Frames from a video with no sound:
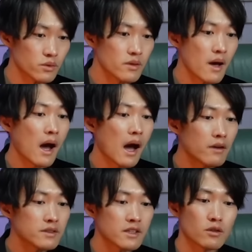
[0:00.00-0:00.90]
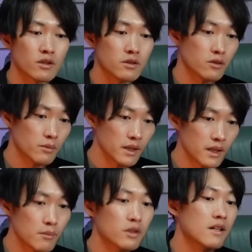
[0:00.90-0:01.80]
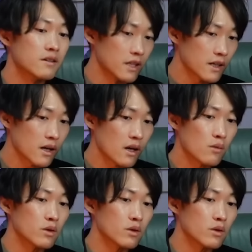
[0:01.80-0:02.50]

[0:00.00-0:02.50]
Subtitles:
how the Hito Hito no Mi model Nika would